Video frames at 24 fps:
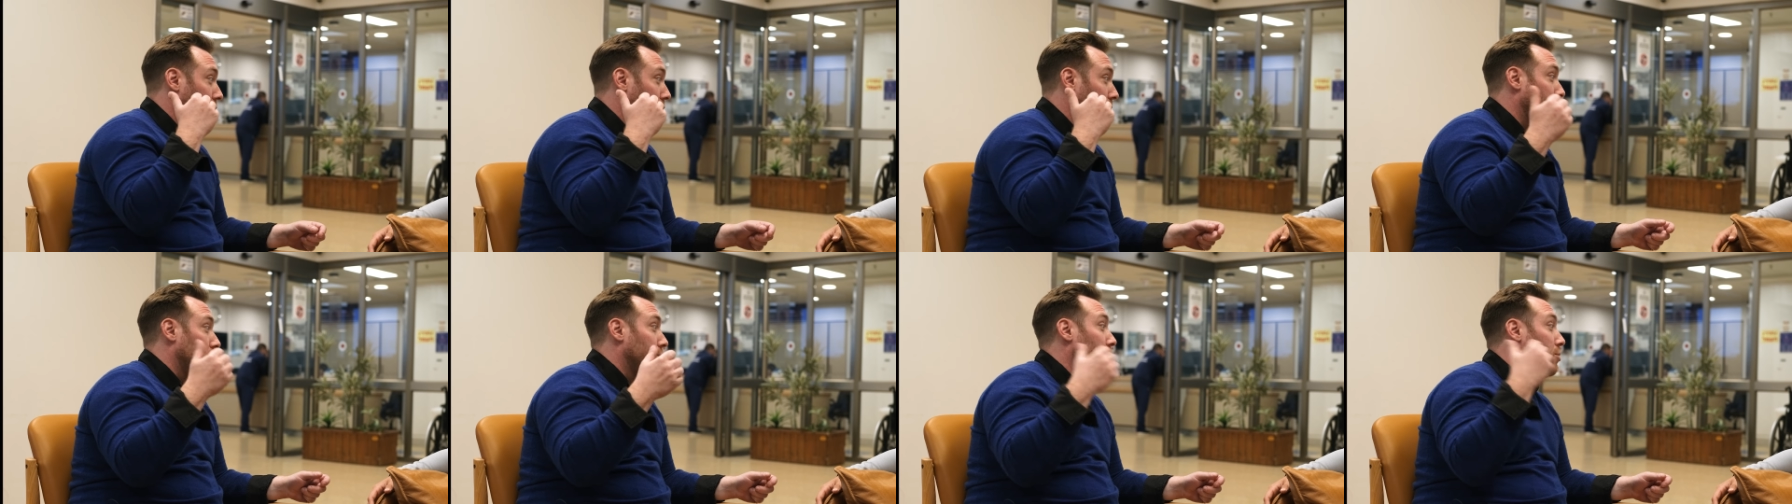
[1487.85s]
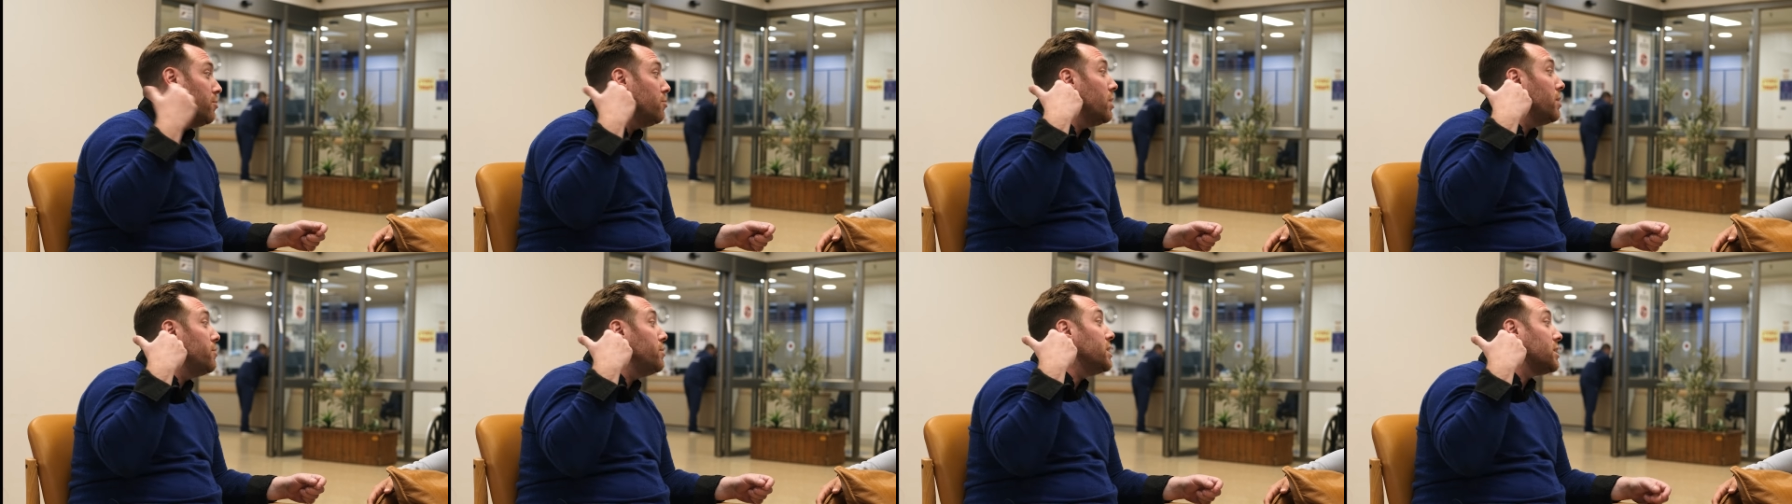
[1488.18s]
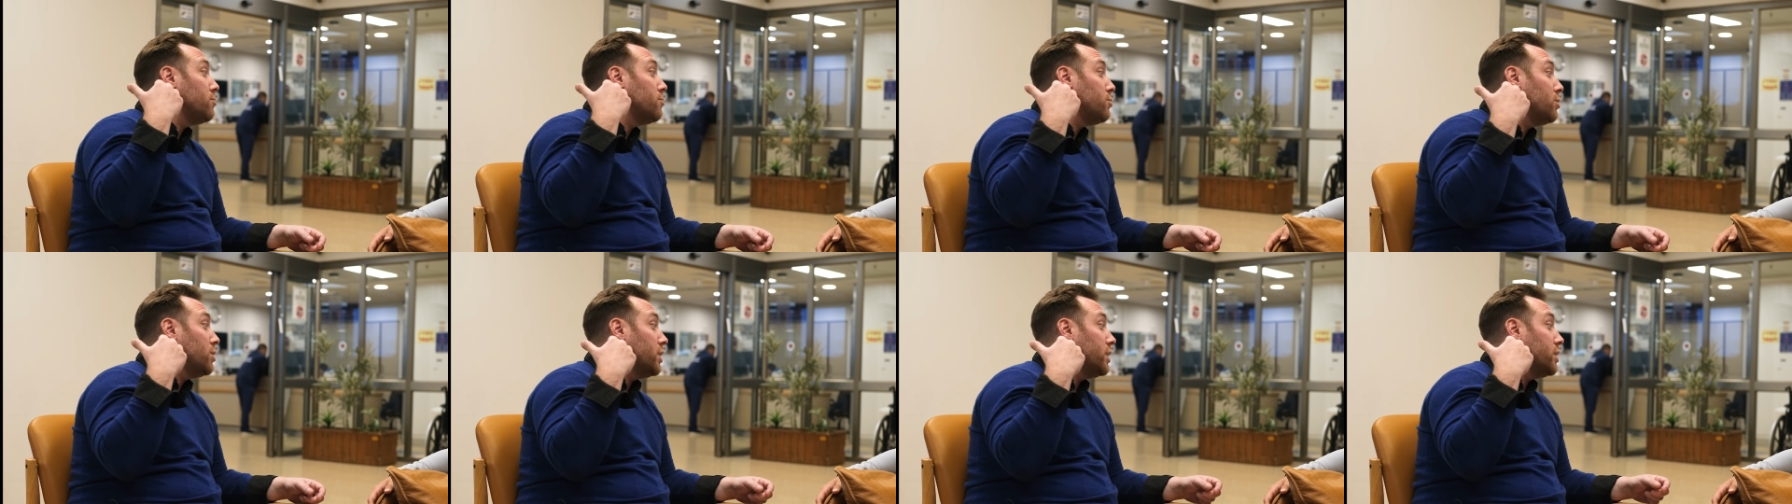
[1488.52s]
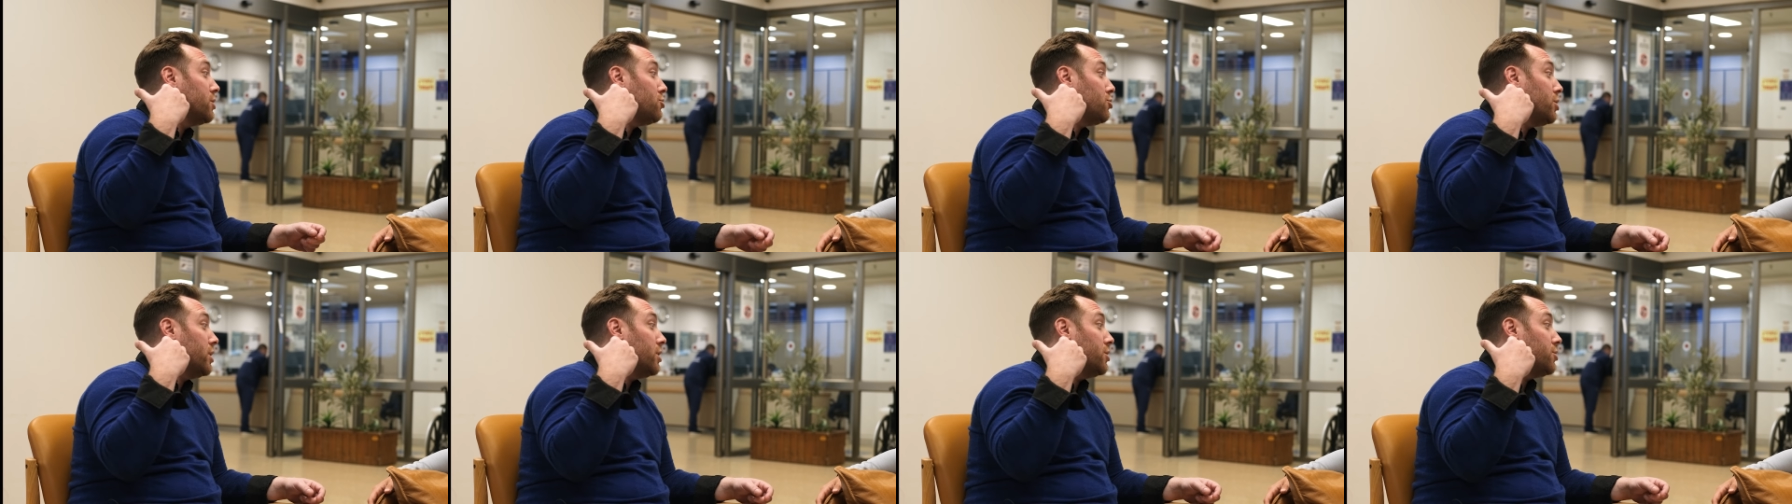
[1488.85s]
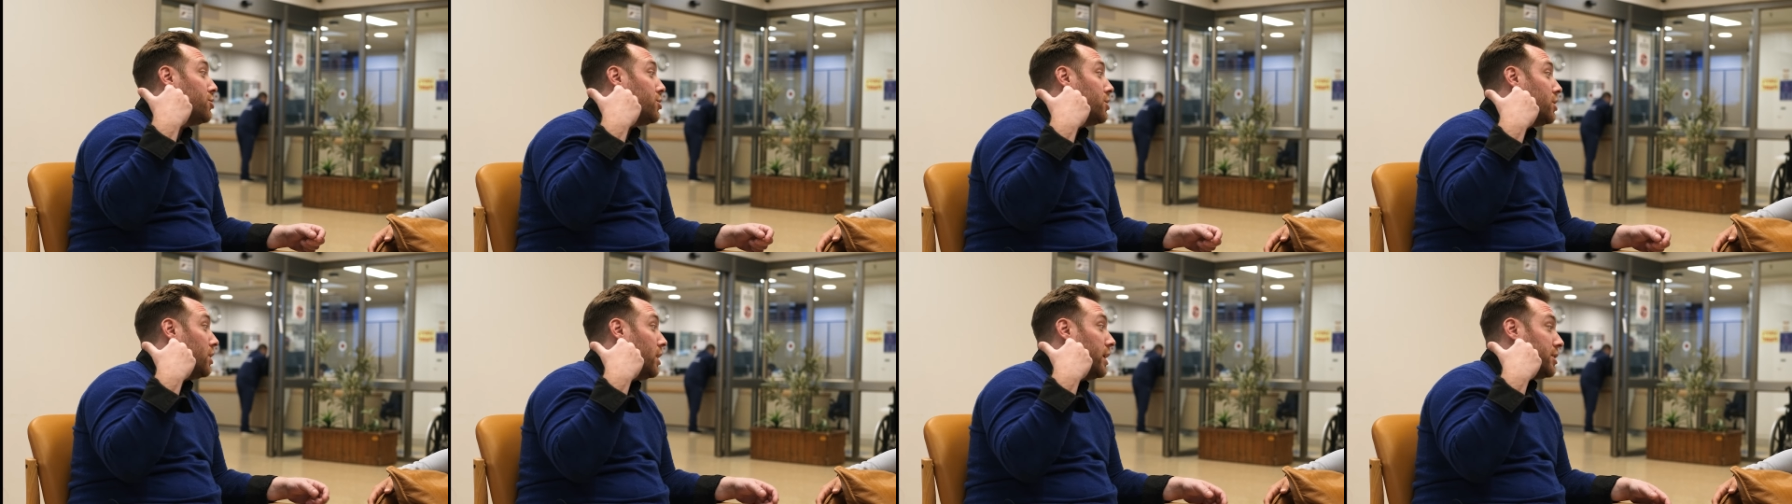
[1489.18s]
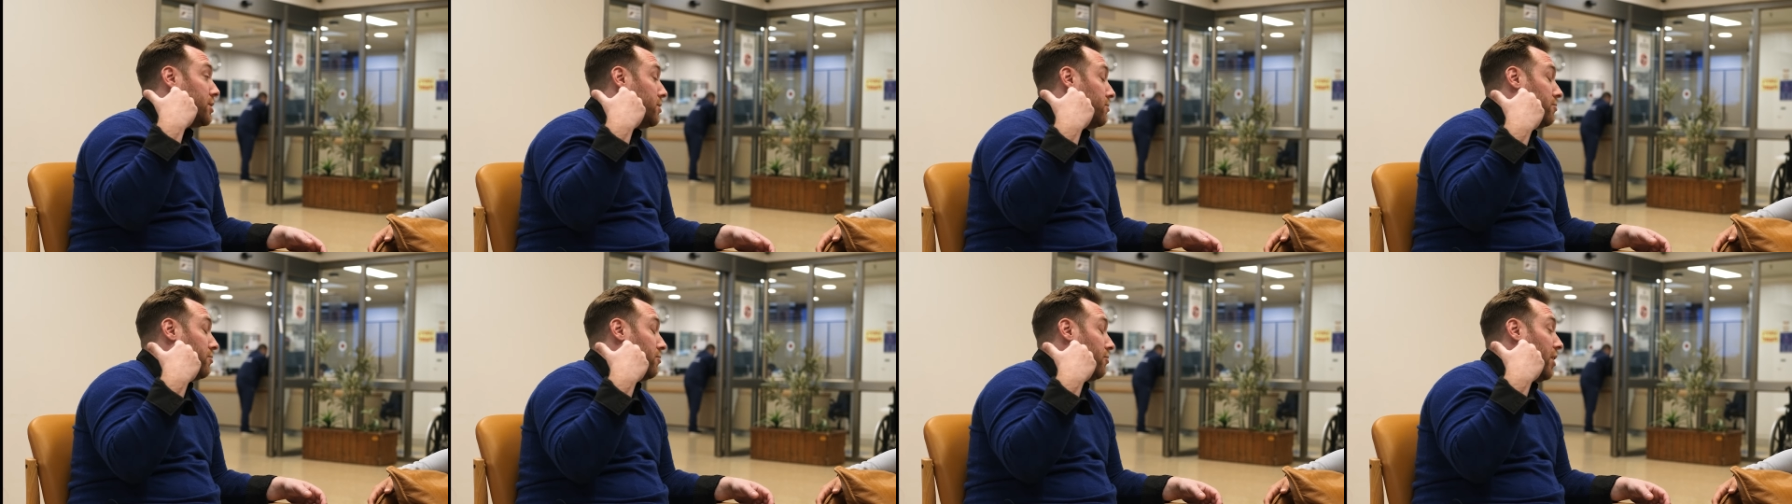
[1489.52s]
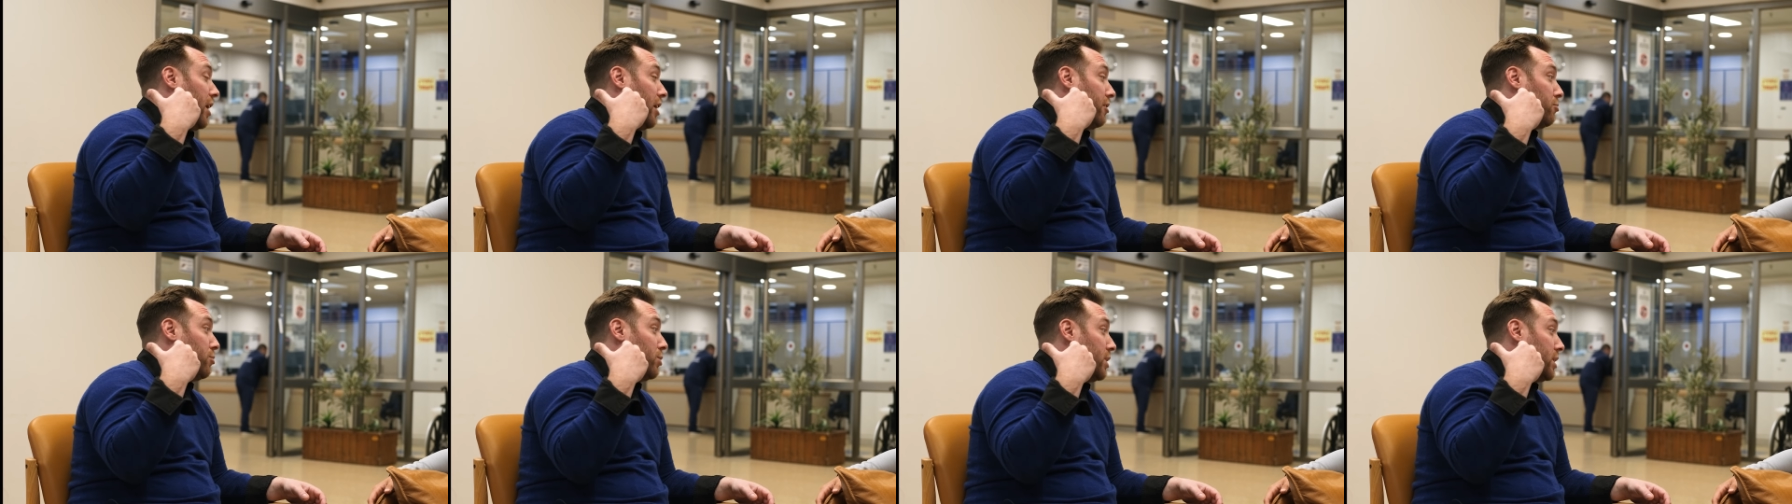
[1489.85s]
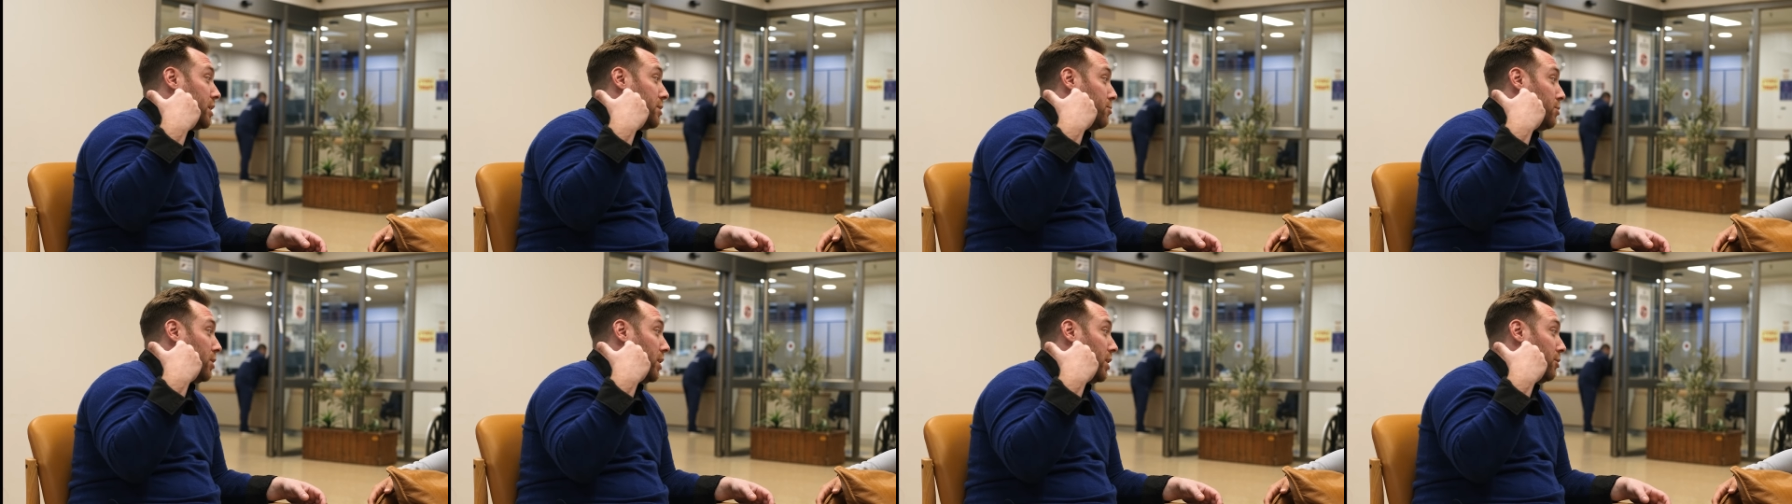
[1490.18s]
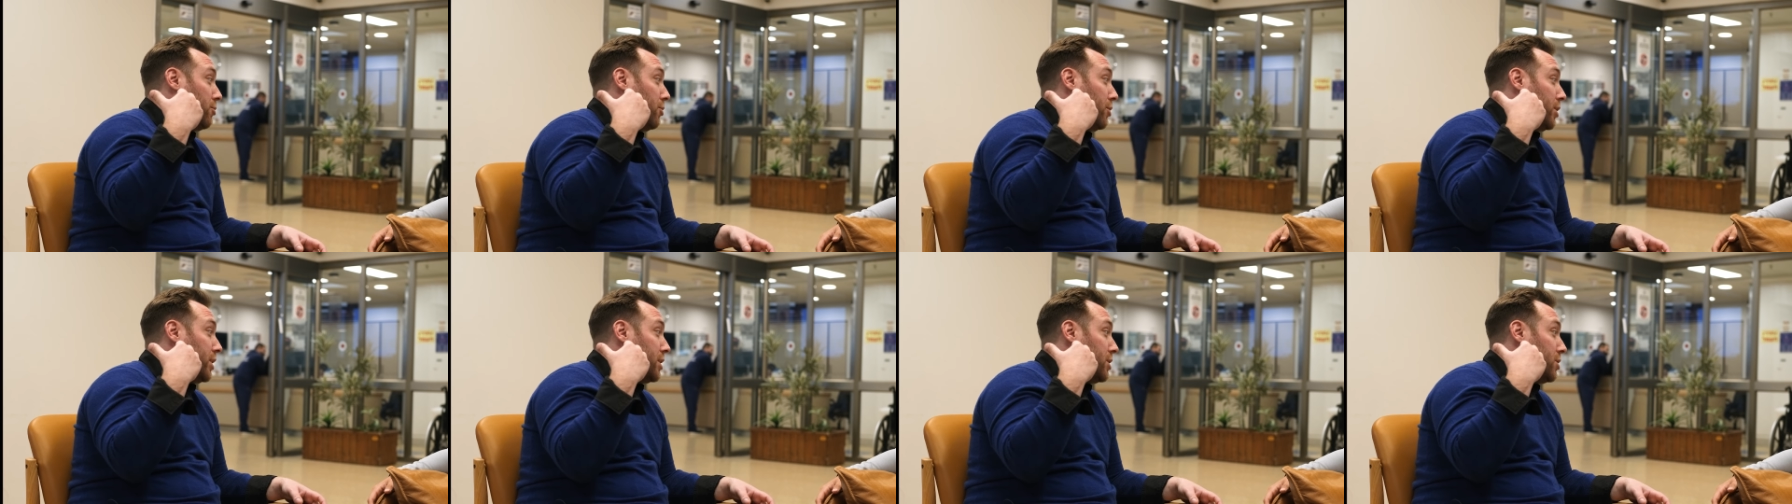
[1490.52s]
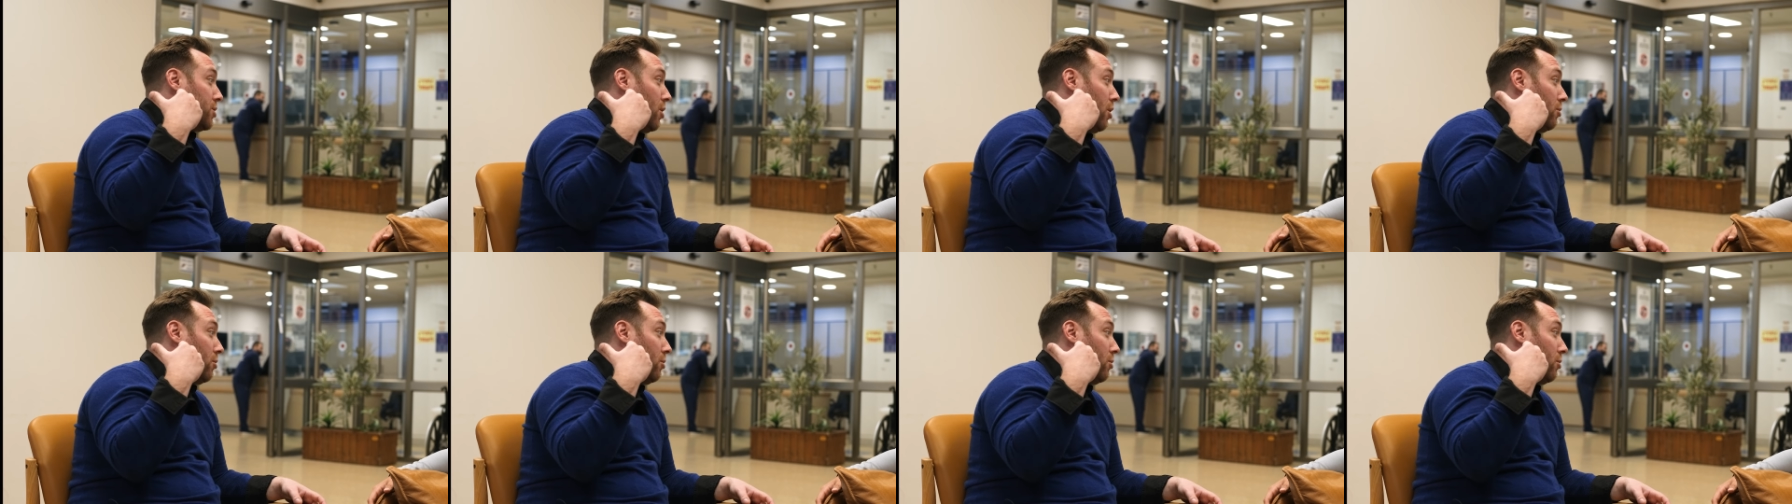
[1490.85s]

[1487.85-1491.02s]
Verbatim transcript: Maybe maybe something has changed in the last five minutes, but I don't think so.